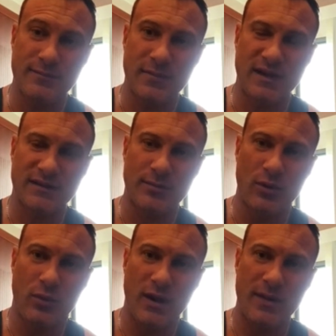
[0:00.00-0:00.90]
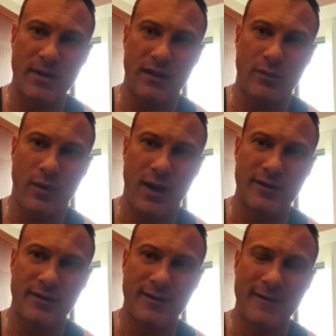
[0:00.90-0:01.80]
because I put 1 ml of
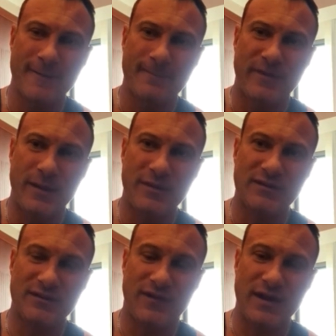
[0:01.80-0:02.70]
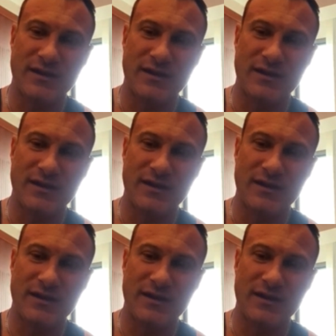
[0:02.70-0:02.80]
water. That means if I